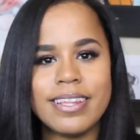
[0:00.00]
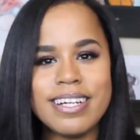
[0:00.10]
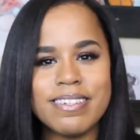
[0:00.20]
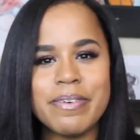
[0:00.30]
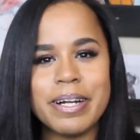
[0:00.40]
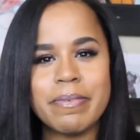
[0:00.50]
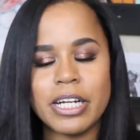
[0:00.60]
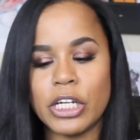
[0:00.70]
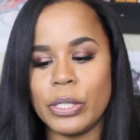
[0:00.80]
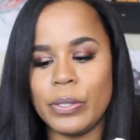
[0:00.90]
these are what I'm
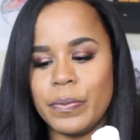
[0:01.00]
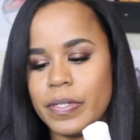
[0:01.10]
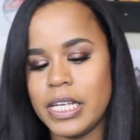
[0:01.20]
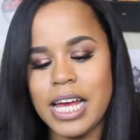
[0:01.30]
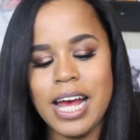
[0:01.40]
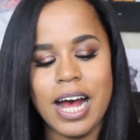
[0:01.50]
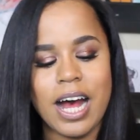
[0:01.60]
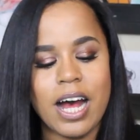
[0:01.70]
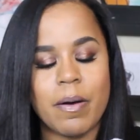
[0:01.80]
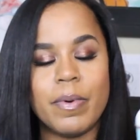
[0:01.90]
going to use
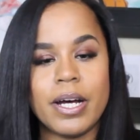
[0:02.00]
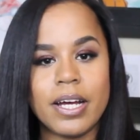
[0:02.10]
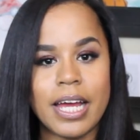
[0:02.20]
um,